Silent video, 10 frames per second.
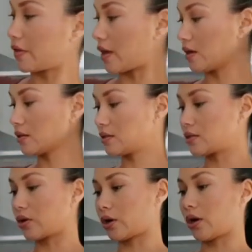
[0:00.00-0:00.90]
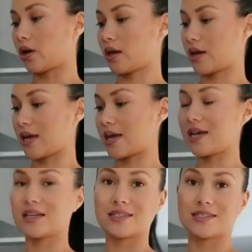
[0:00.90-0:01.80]
of things. So
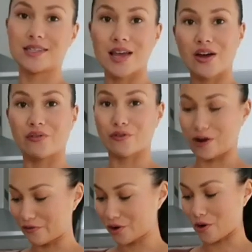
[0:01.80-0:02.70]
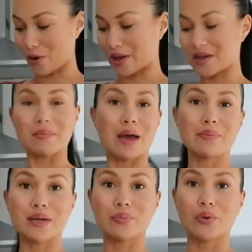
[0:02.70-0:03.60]
he is forever growing, my
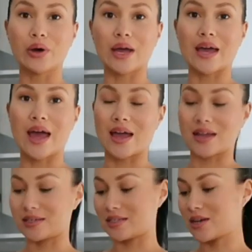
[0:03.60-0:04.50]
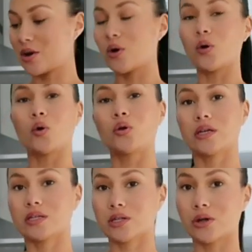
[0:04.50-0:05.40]
big boy, and all
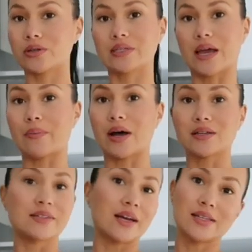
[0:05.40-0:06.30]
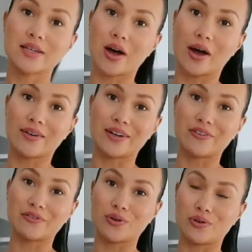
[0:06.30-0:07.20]
his clothes get passed down to Kyrie,
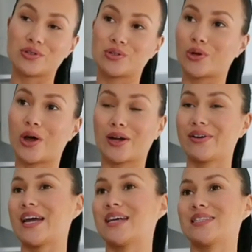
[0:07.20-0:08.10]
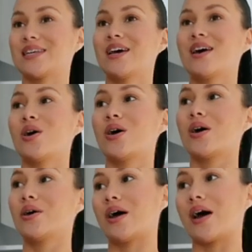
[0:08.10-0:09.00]
of course. So Kyrie has
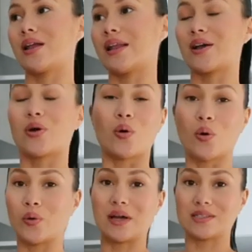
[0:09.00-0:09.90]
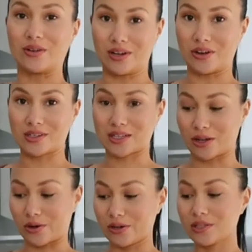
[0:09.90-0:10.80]
like always got lots of
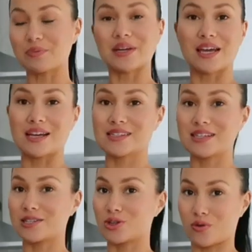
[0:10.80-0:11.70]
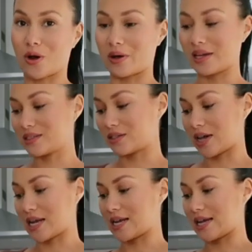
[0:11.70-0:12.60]
clothes, but Kingston's growing, so